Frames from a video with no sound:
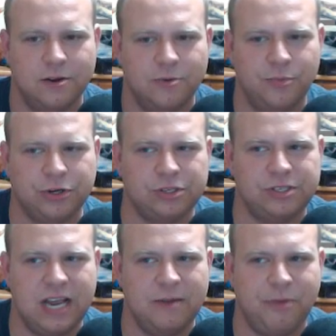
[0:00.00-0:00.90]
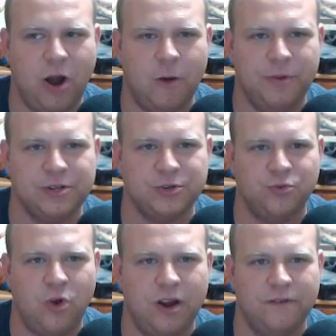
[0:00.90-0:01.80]
But you're saying Barbie is
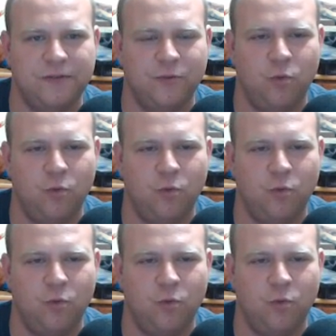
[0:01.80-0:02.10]
one of the